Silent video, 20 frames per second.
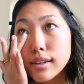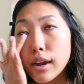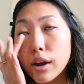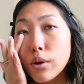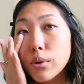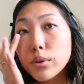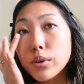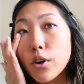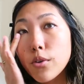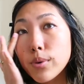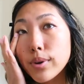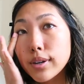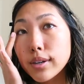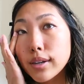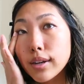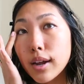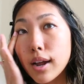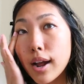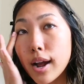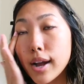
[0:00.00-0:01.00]

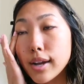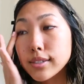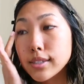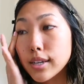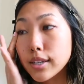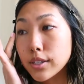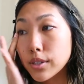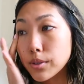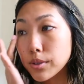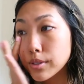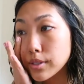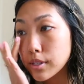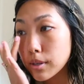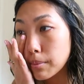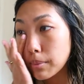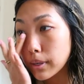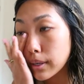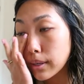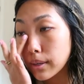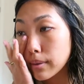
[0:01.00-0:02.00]
outgoing as I used to
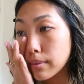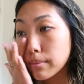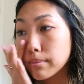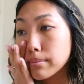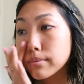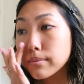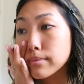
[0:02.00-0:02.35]
be.